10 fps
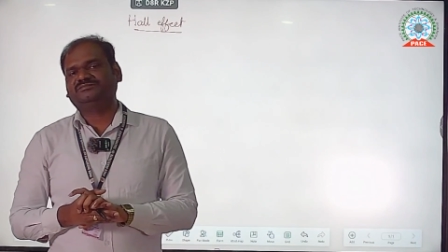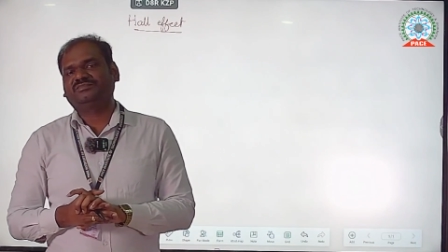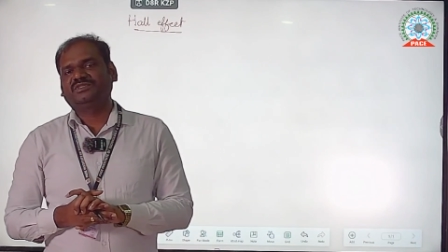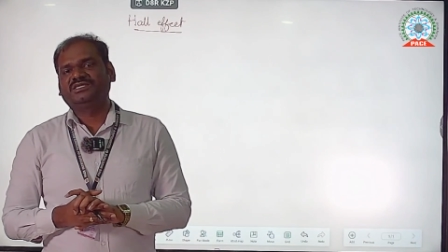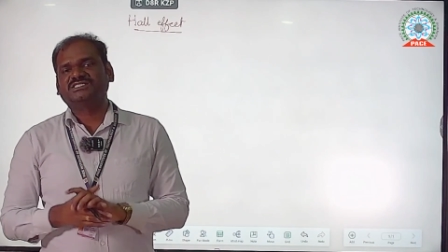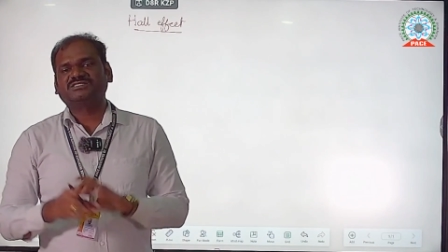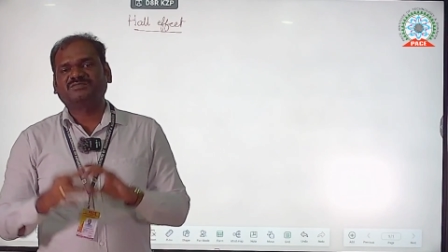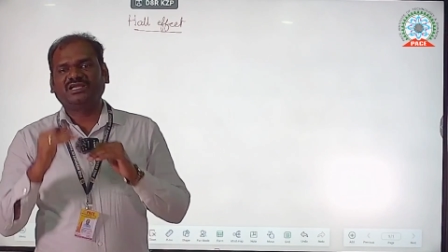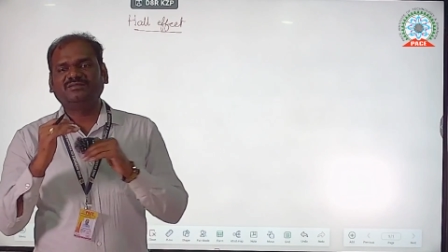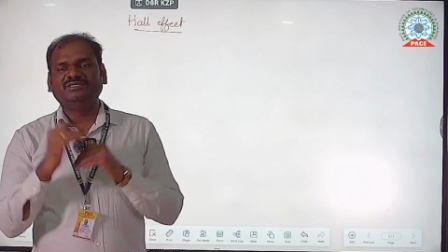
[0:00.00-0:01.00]
Small
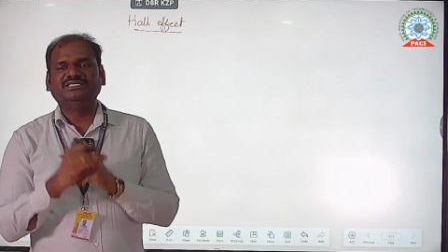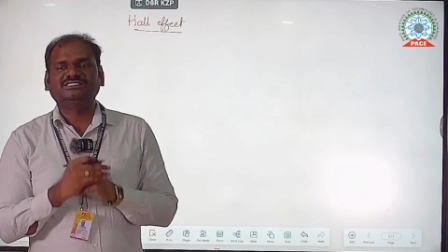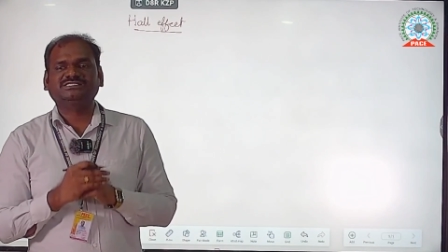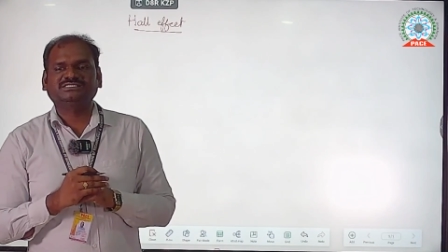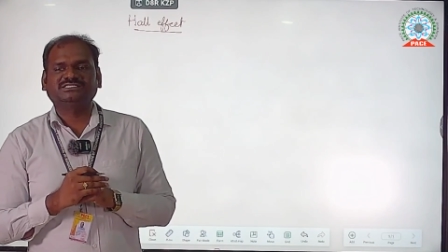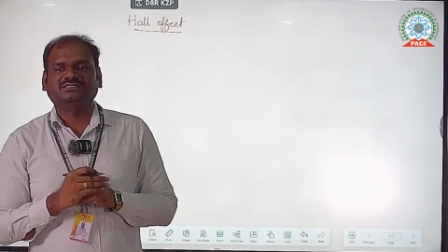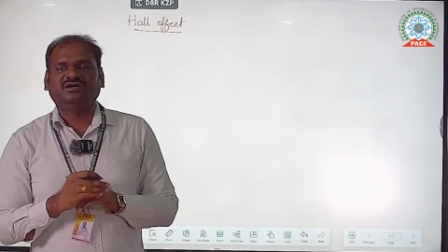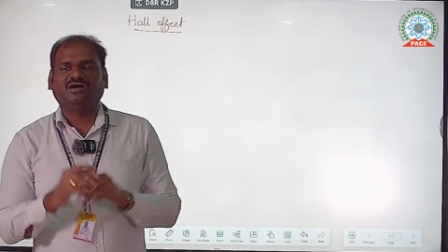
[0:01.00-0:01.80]
means of the